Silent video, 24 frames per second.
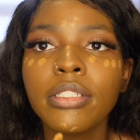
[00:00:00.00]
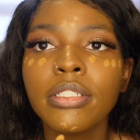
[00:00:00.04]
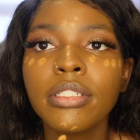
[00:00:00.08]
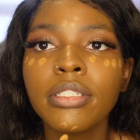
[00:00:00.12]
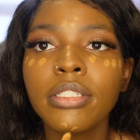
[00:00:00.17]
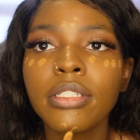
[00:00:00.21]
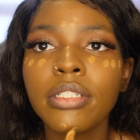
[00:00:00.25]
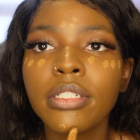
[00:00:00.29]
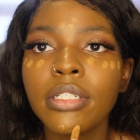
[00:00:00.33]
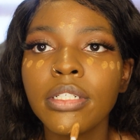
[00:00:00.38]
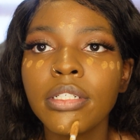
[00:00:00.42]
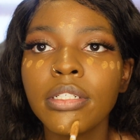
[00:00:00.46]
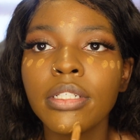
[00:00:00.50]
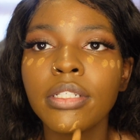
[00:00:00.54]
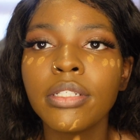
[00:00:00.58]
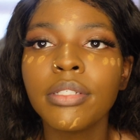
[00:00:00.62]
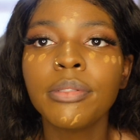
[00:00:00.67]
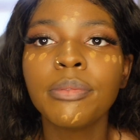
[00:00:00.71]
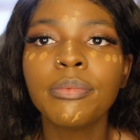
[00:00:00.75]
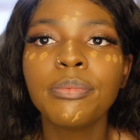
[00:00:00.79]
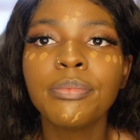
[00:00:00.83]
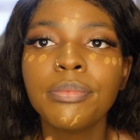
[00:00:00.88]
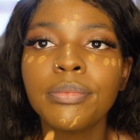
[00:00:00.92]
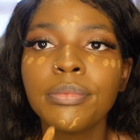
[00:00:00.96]
chin.
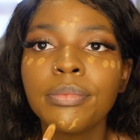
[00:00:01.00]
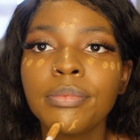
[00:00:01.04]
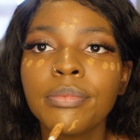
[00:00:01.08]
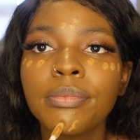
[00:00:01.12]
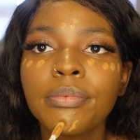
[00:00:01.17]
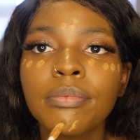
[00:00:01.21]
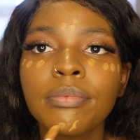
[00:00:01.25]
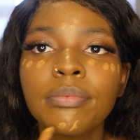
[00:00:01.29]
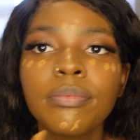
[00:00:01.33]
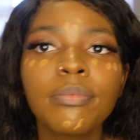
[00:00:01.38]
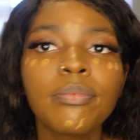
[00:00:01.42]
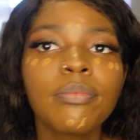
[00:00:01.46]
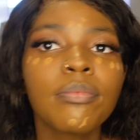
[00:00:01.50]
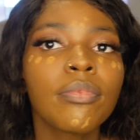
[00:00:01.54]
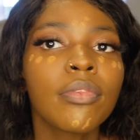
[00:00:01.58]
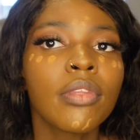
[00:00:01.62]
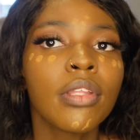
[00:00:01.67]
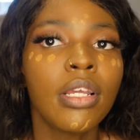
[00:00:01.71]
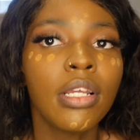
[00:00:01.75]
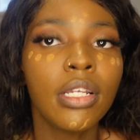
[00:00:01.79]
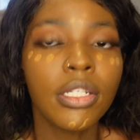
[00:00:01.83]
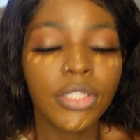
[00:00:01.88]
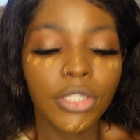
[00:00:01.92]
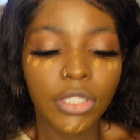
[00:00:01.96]

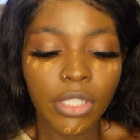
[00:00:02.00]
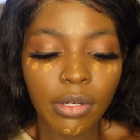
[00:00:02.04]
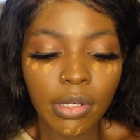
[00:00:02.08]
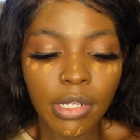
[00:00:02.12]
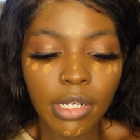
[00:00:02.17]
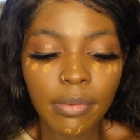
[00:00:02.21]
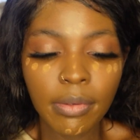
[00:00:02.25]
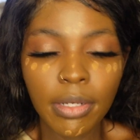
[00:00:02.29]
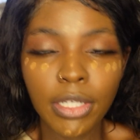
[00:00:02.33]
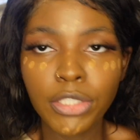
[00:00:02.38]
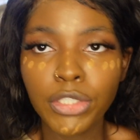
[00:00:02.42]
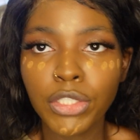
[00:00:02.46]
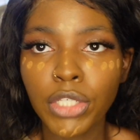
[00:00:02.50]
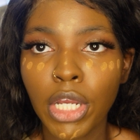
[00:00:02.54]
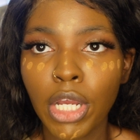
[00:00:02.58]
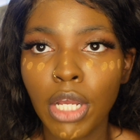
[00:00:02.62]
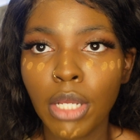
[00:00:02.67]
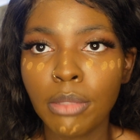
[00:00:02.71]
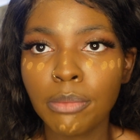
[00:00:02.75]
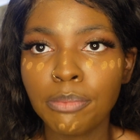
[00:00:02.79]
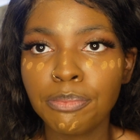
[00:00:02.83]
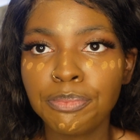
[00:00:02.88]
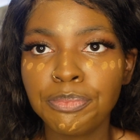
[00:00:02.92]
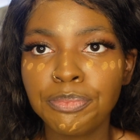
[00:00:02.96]
So anyways,
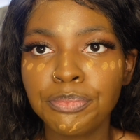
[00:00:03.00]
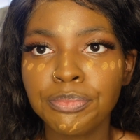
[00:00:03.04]
y'all,